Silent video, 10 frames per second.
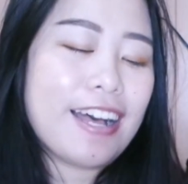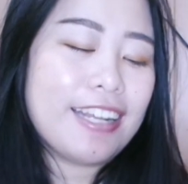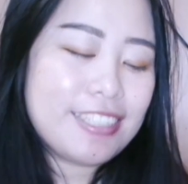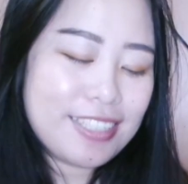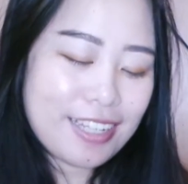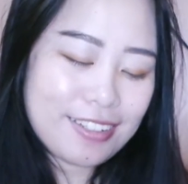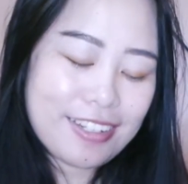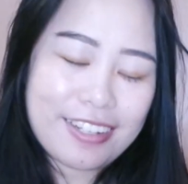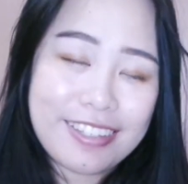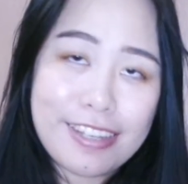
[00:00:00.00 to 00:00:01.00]
I just like
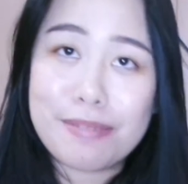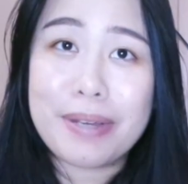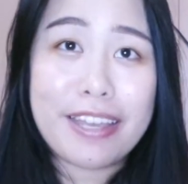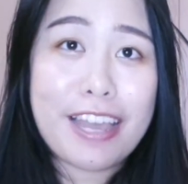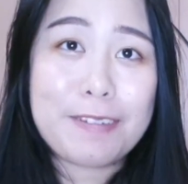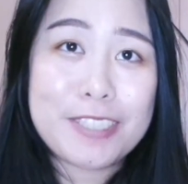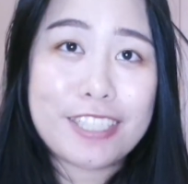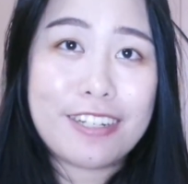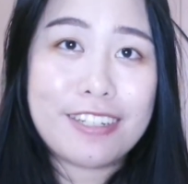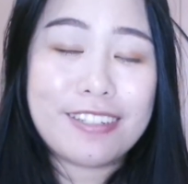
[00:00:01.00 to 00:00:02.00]
looked at my
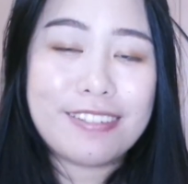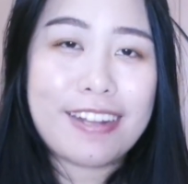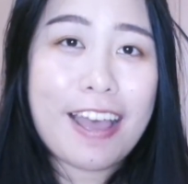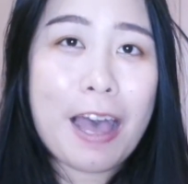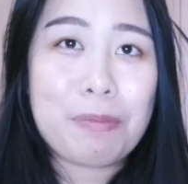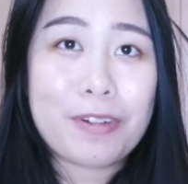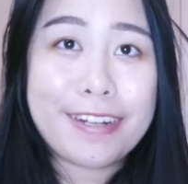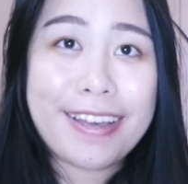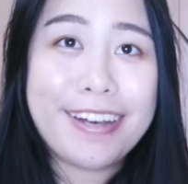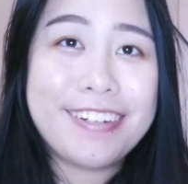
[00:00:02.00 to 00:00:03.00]
Amazon app
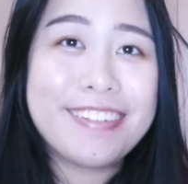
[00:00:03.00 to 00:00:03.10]
right now.